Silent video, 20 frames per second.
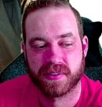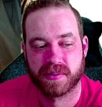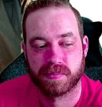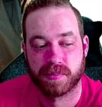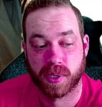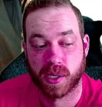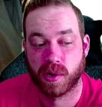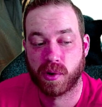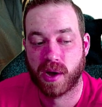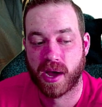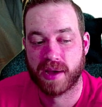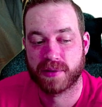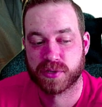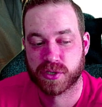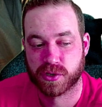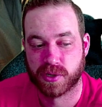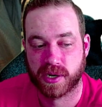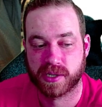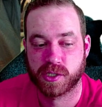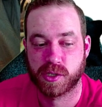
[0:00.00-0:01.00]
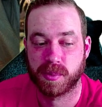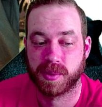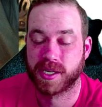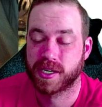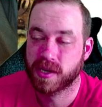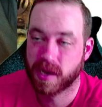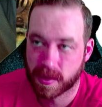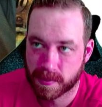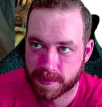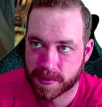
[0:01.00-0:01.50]
below half strength to
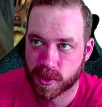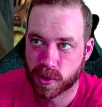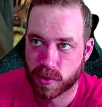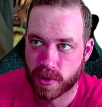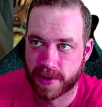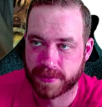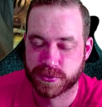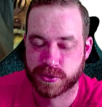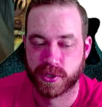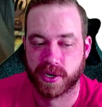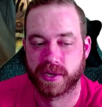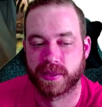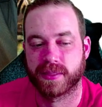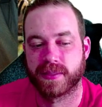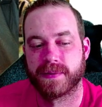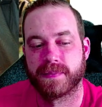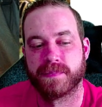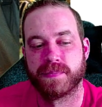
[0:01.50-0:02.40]
become below half strength,